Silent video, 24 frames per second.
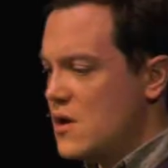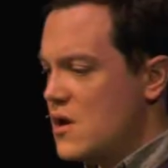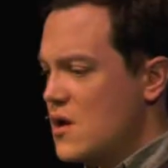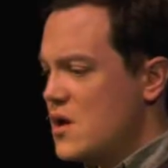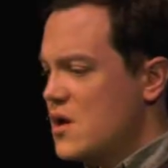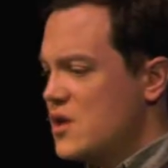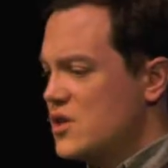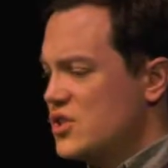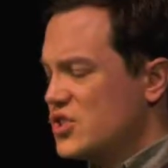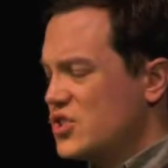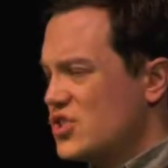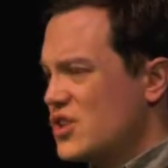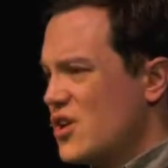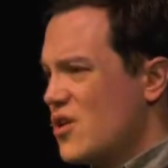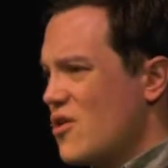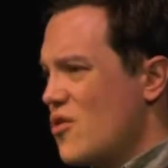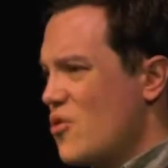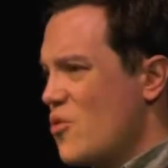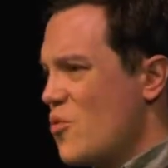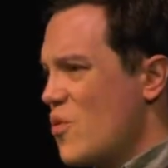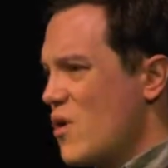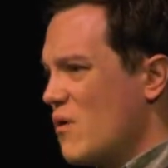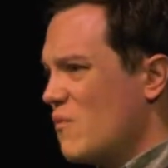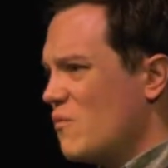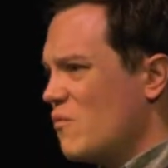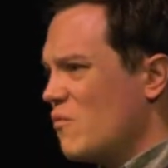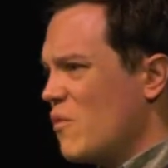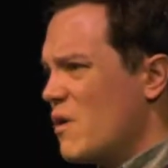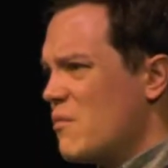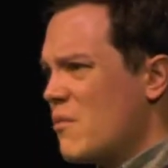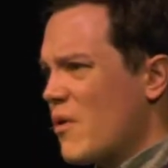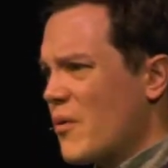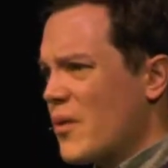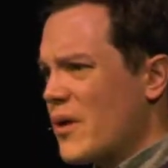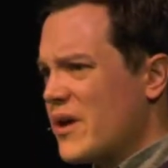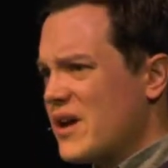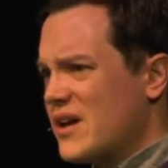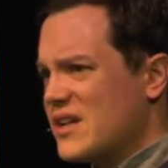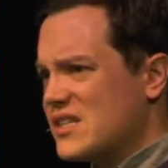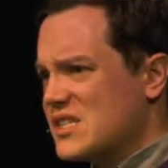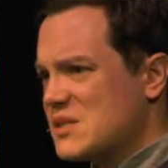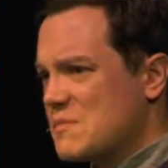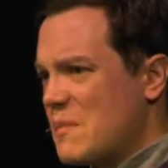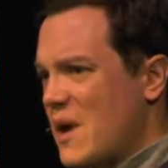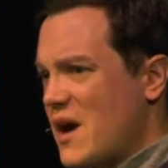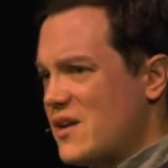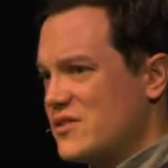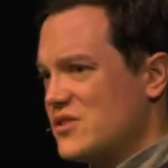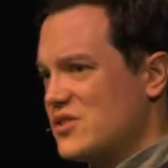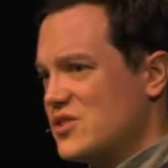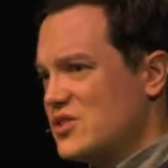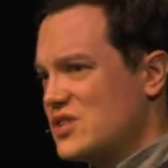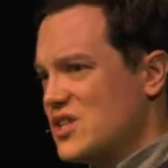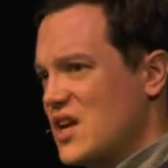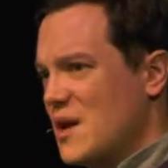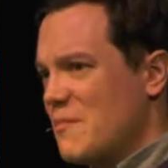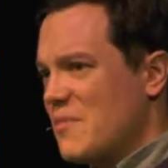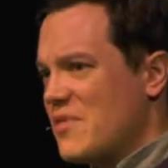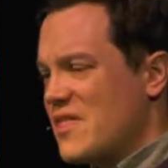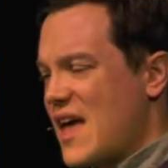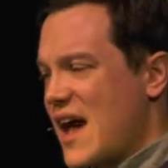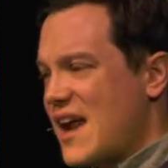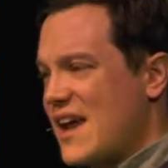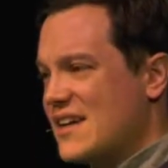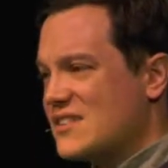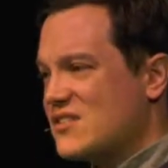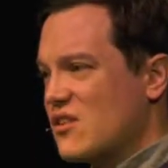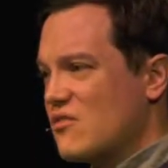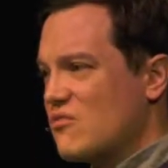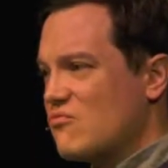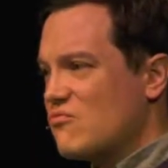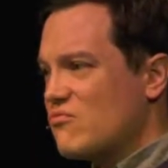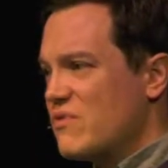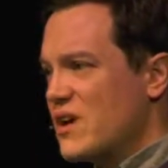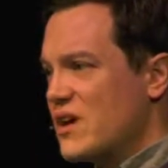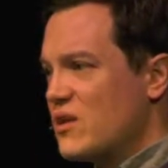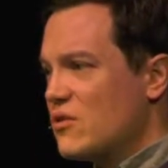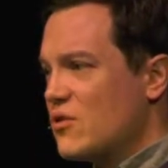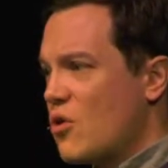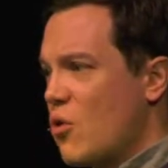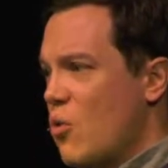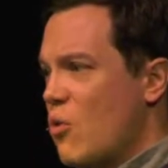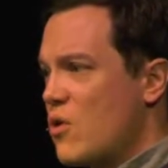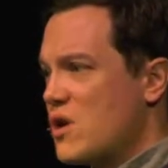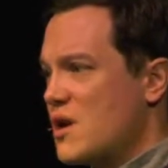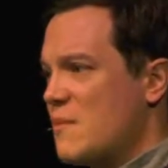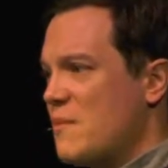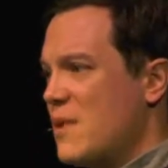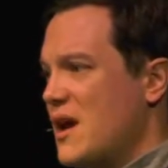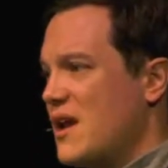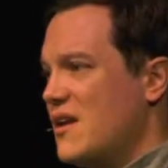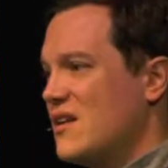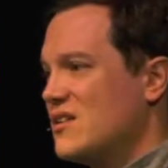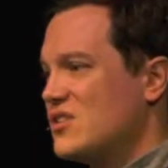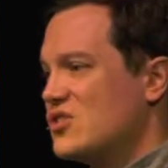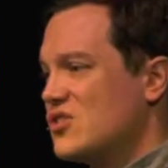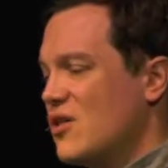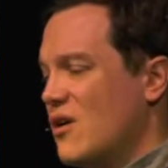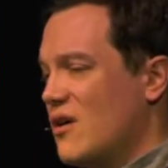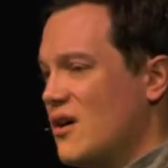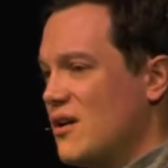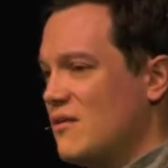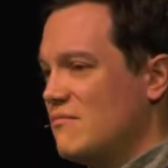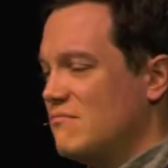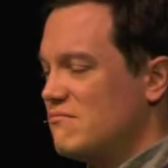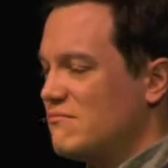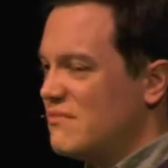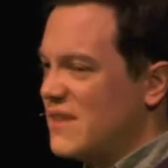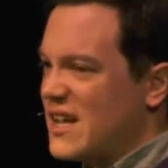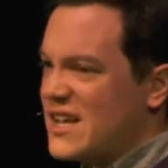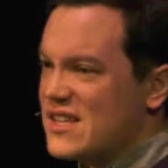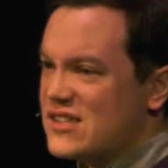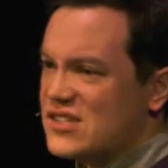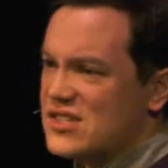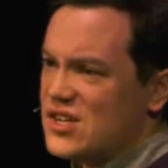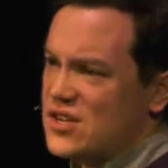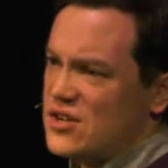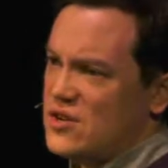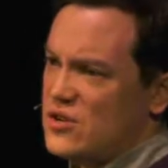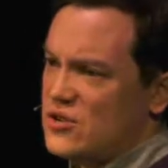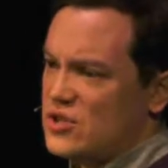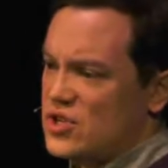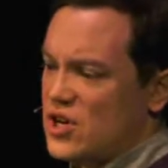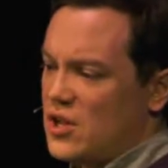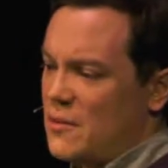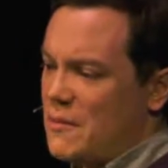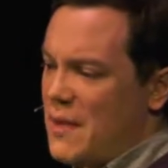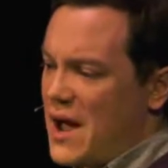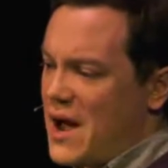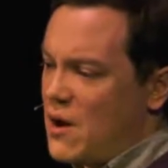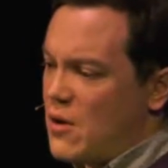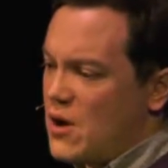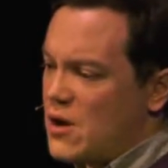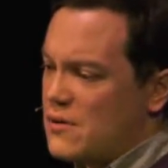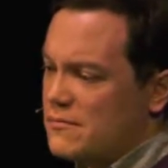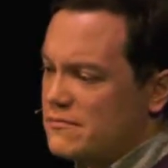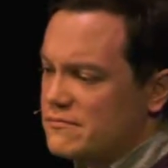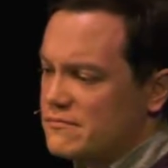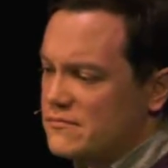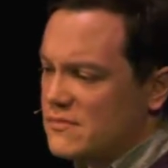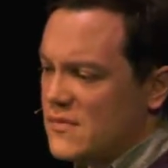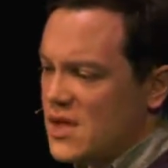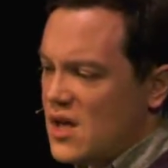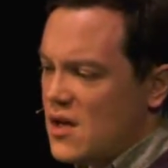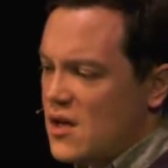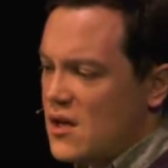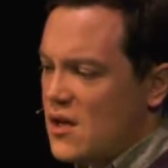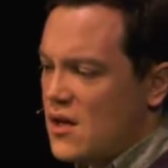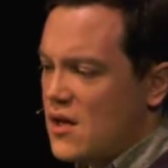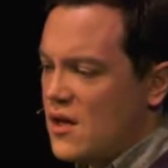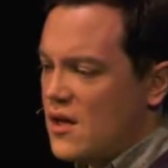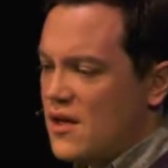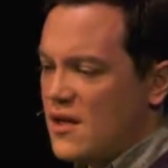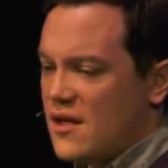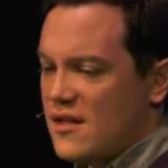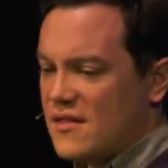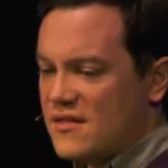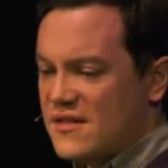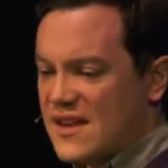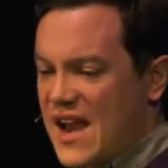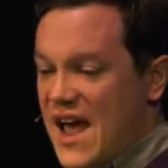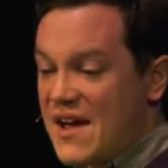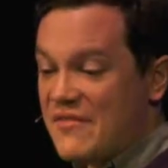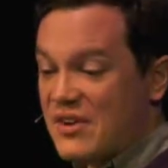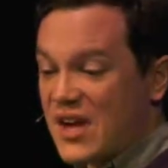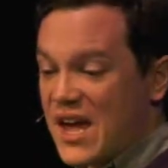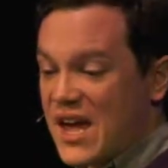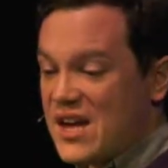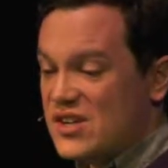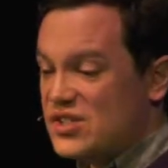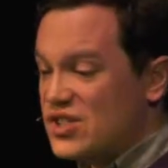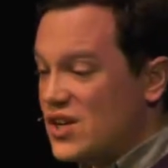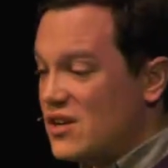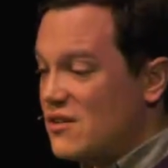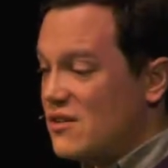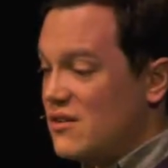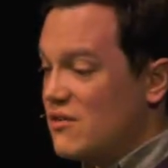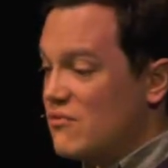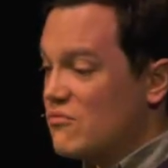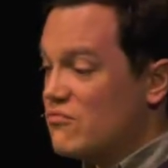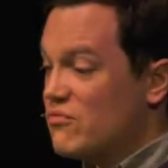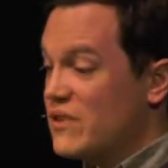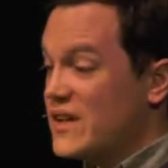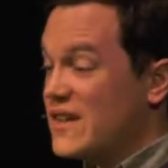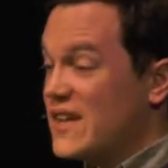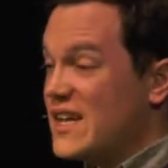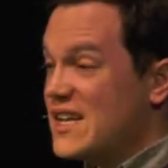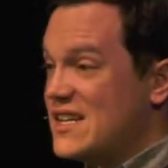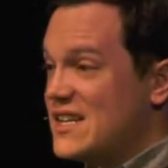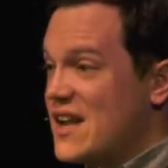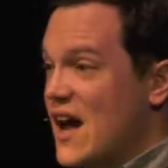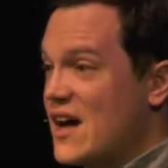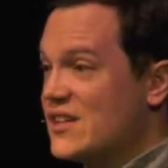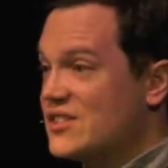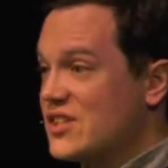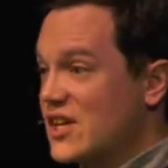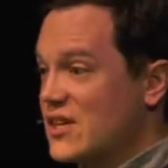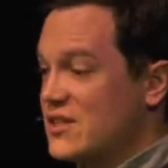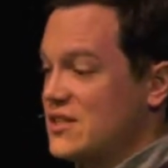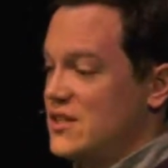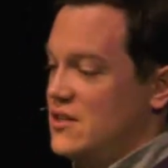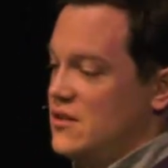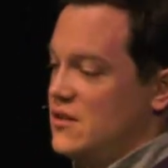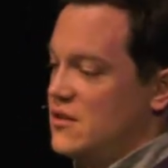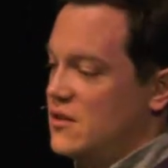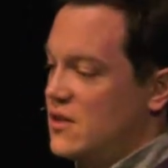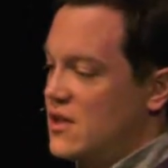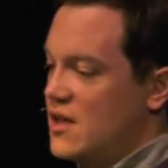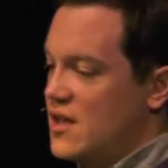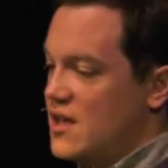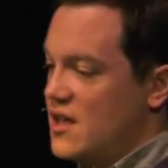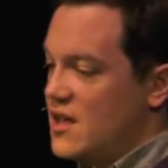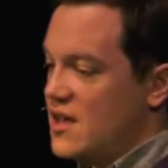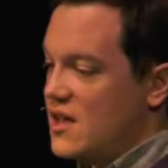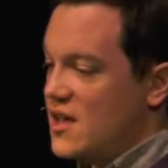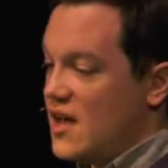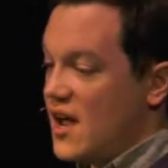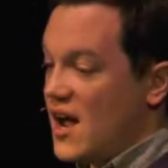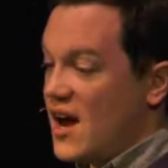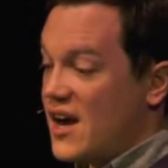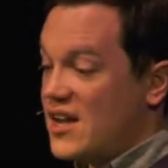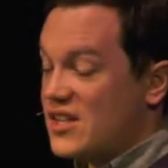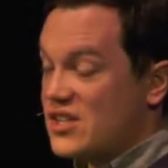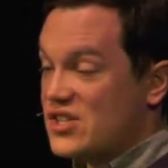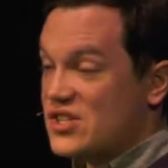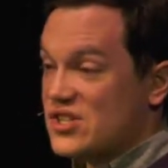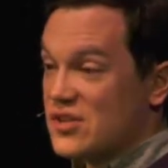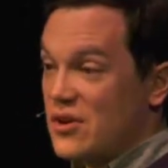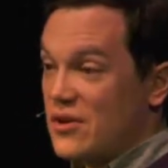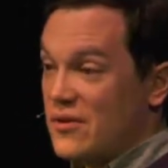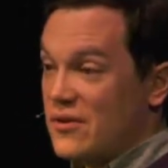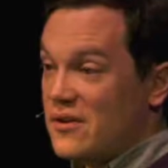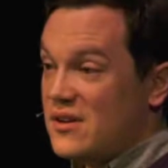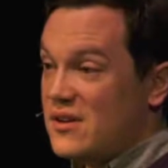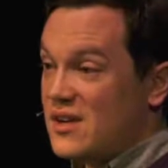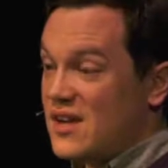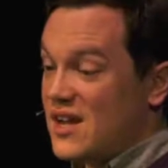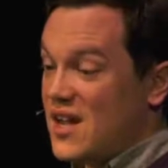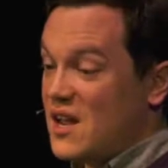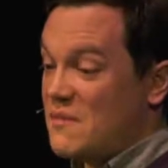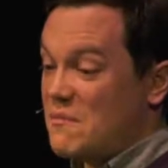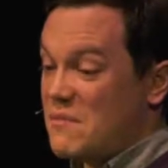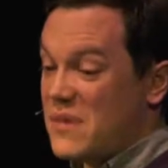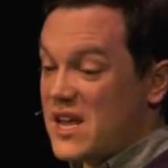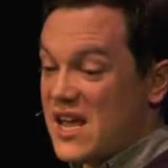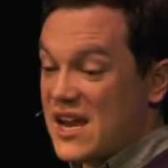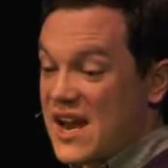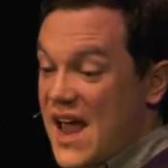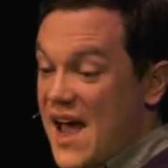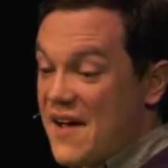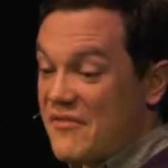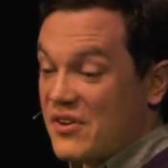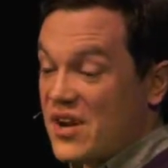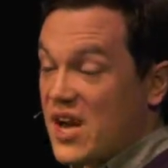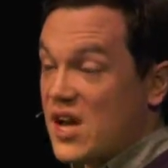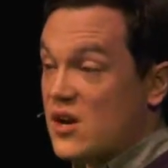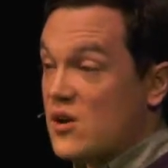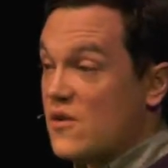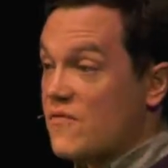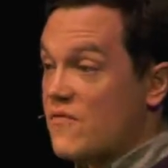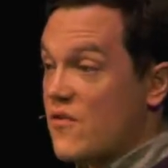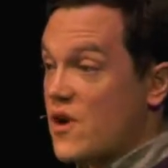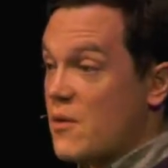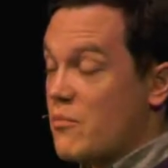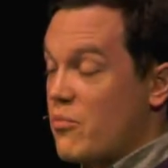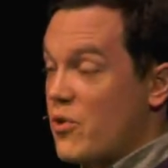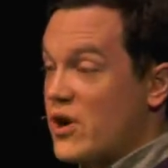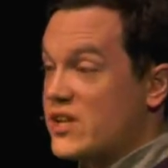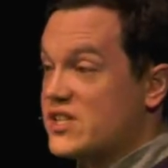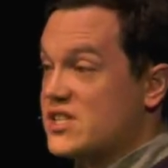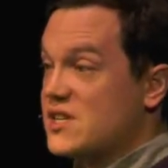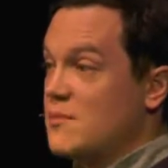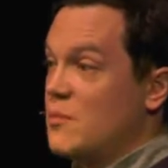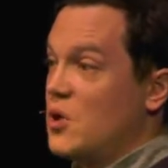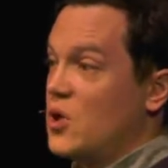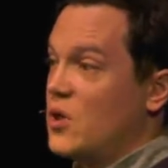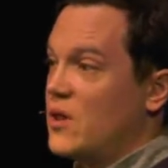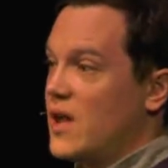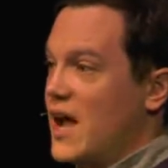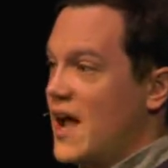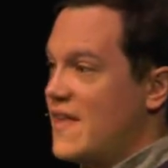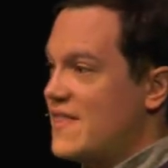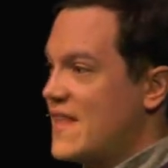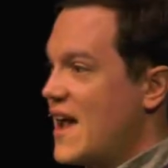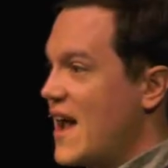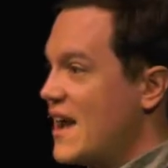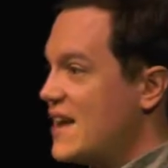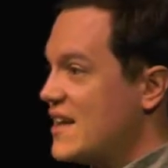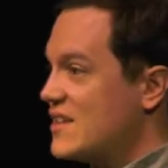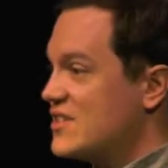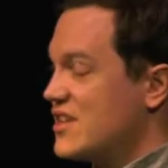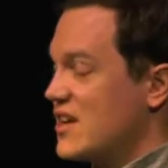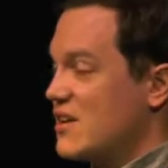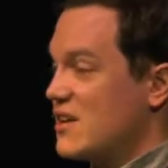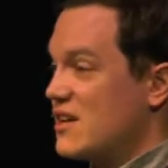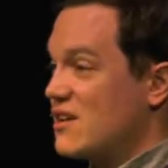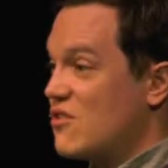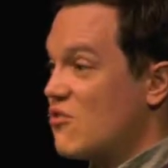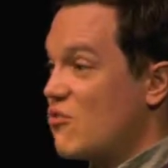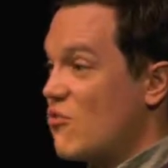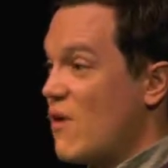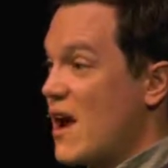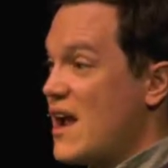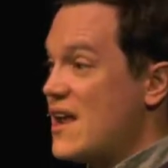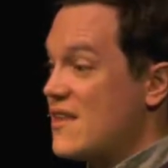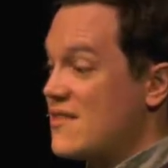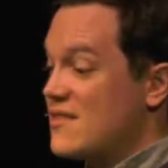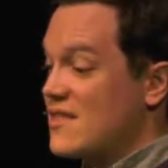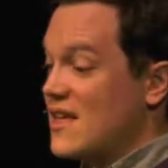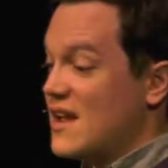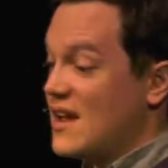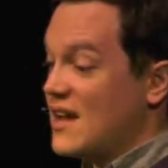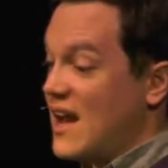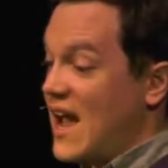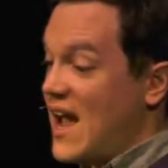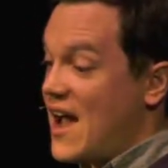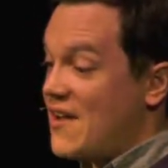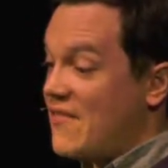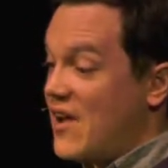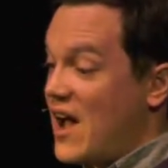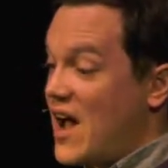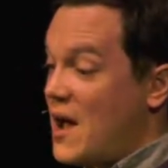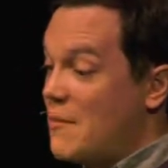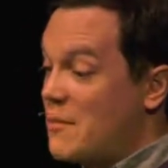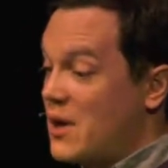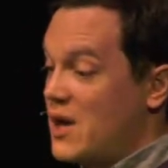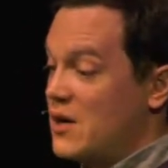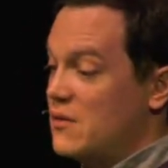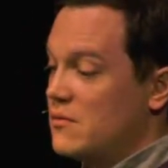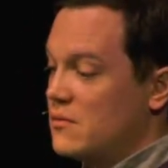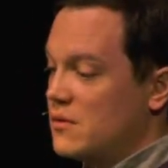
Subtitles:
So when we're looking at sponsorship, that has a real core dependence on institutional power. Navigation really doesn't. A consultant can be a navigator for a principal, and that is a great thing to have happen.